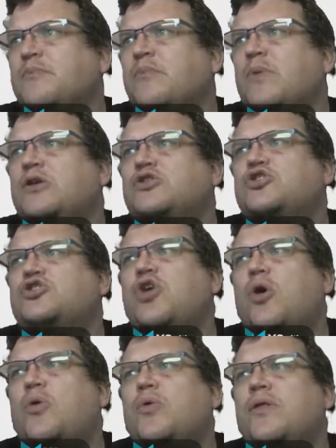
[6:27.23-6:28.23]

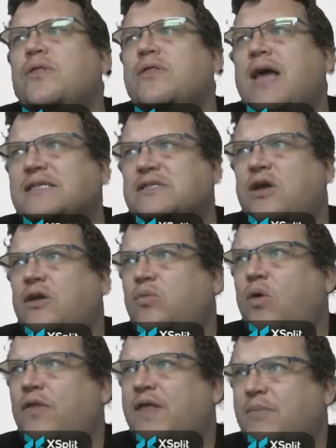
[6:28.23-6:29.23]
So that's kind of
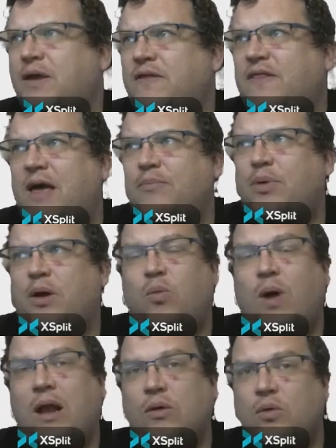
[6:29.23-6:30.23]
what they mean there by
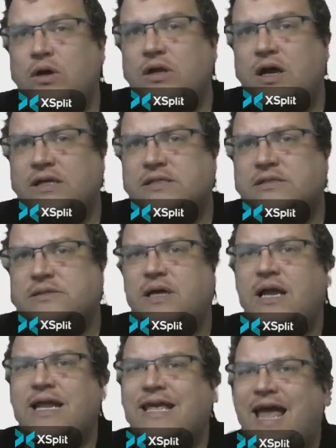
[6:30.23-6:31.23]
well organized.
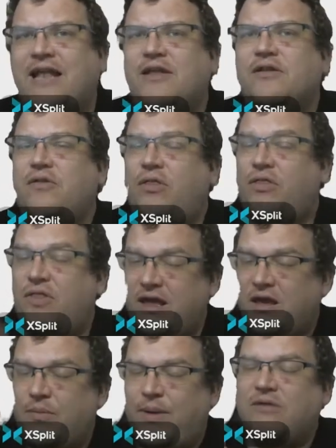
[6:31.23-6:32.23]
And again, think
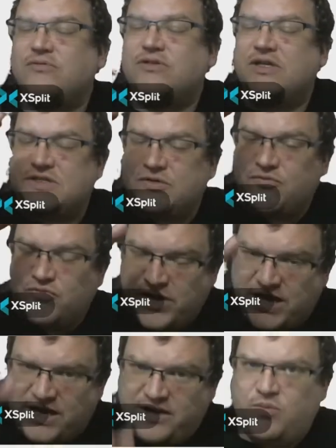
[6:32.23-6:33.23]
about, does it
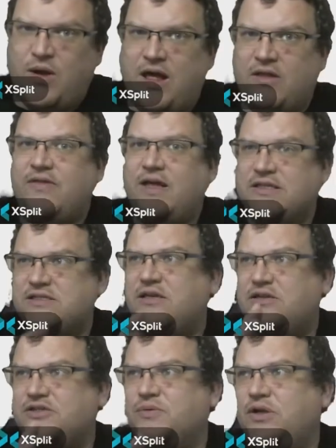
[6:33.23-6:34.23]
read well? That's going
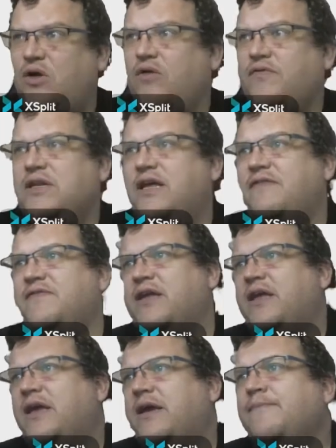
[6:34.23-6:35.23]
to do a lot of your lifting
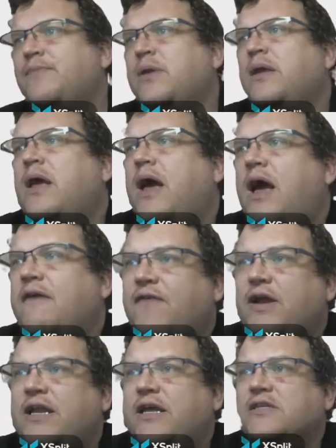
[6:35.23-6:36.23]
here.
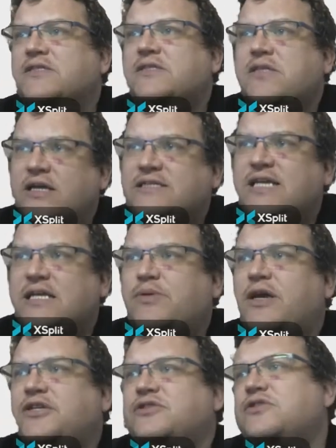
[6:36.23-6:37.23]
Finally, concise
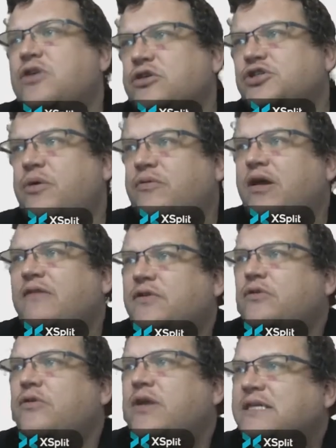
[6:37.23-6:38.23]
explanations, not show relevant
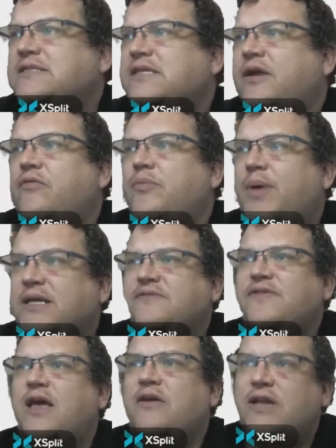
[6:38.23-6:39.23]
or unnecessary repetitive
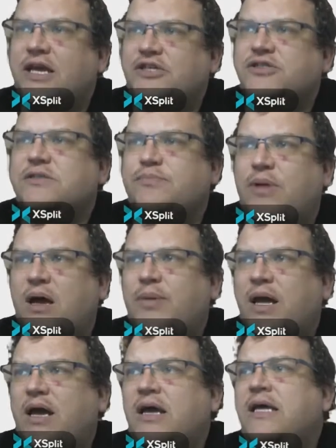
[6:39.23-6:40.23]
calculations, blah,
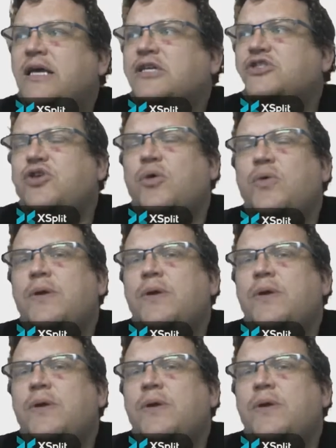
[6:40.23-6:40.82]
blah. So